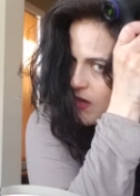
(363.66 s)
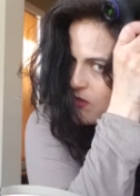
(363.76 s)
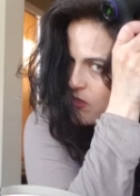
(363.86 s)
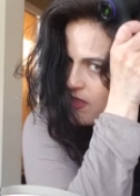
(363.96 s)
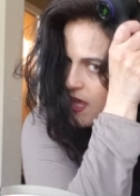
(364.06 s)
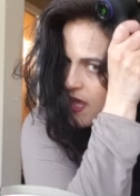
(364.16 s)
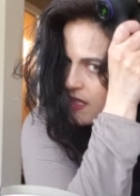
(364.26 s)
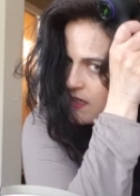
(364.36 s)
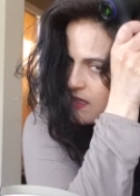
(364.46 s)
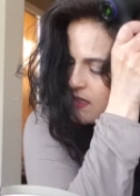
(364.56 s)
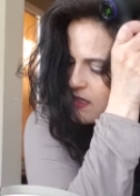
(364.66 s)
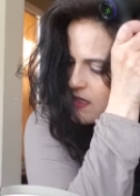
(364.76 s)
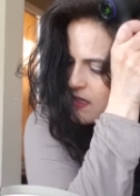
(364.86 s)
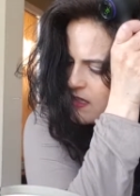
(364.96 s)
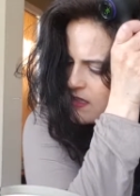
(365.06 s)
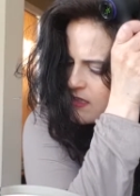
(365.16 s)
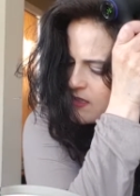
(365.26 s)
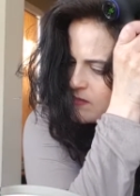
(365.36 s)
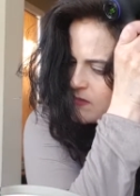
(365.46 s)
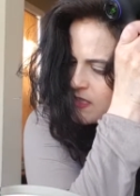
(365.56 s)
rather than
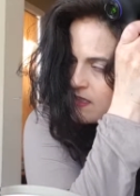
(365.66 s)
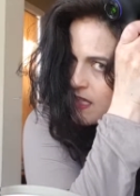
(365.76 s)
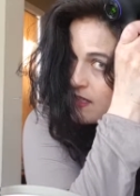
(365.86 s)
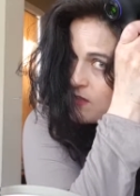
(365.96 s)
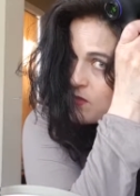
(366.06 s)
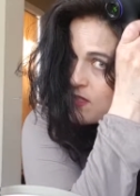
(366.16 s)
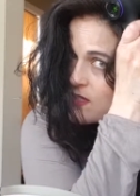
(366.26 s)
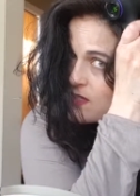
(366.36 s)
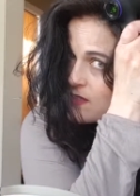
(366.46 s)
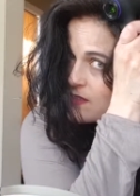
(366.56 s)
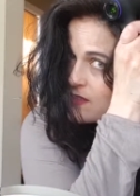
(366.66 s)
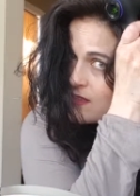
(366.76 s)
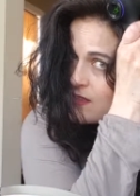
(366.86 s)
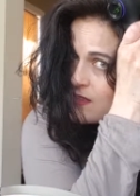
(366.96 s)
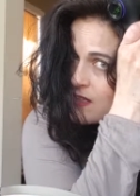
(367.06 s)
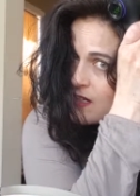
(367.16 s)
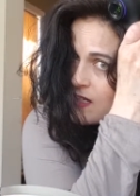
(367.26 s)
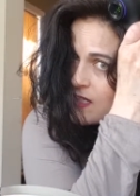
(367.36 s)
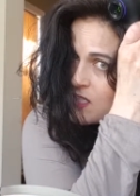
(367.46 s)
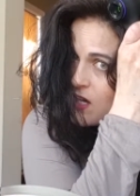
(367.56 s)
um, in like those
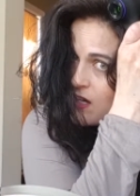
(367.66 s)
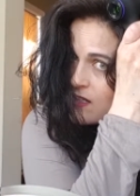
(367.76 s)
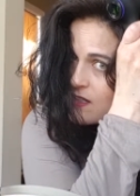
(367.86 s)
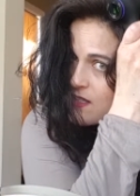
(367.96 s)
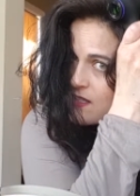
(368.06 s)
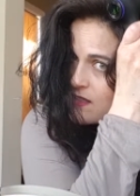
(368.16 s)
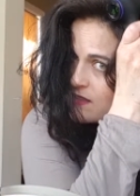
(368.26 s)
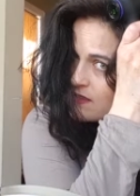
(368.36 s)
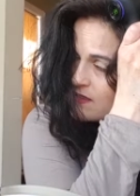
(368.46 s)
uh, tongs.